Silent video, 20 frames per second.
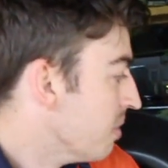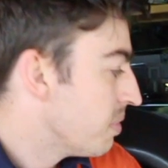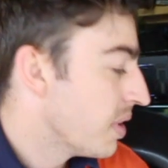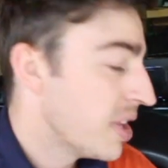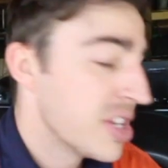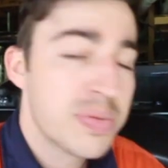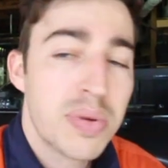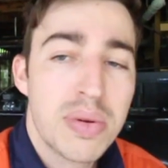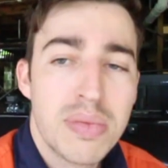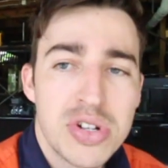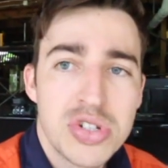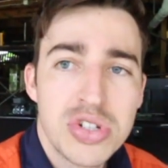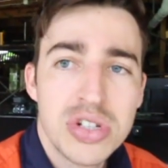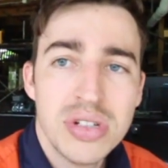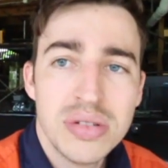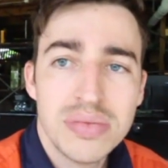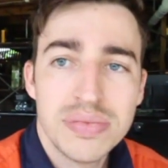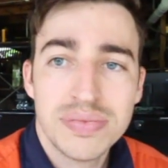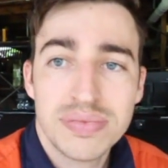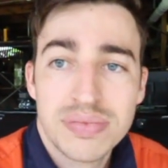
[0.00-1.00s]
But that's pretty much
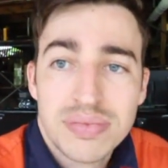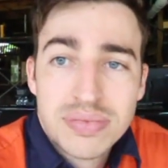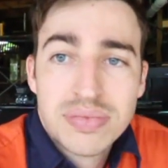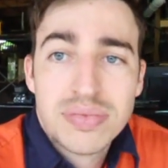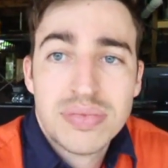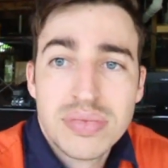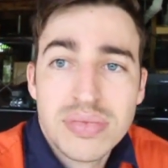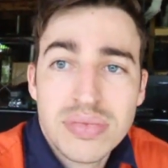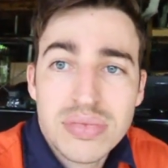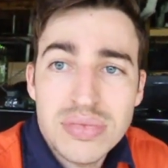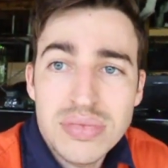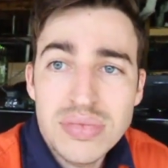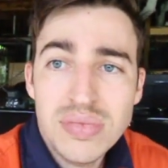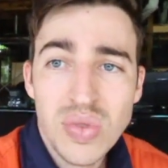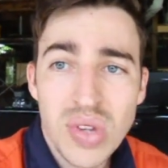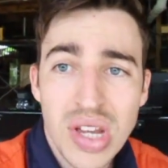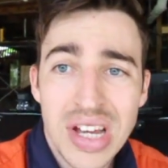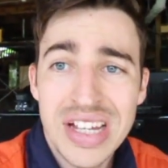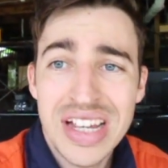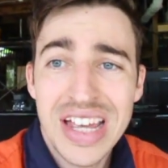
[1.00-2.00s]
it.
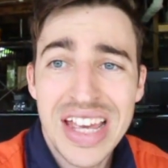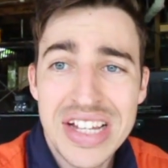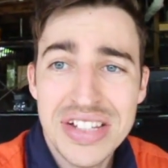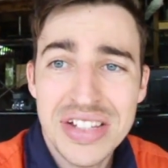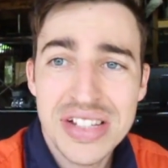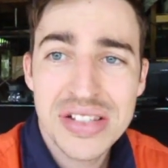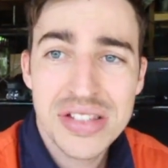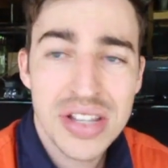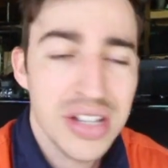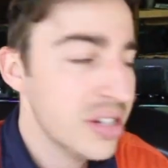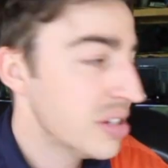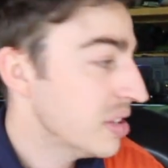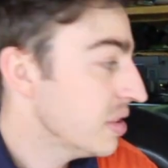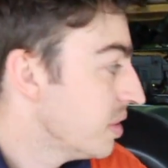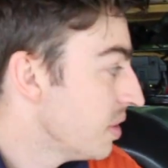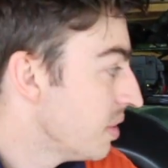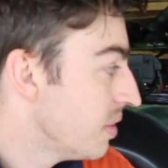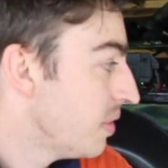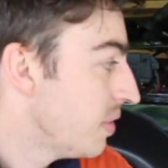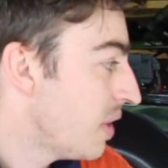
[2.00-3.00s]
Easy as that.
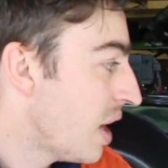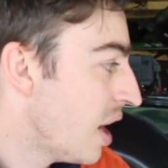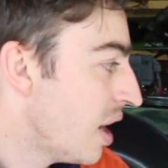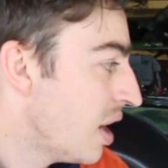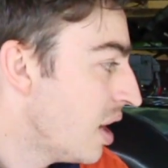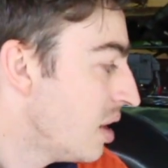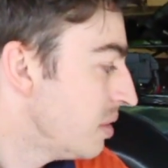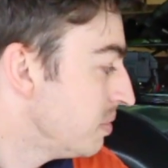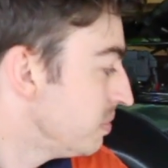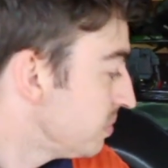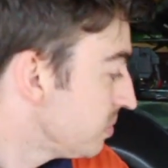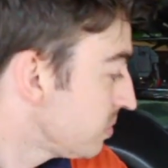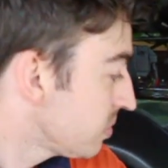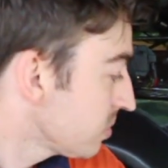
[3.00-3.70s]
Yeah.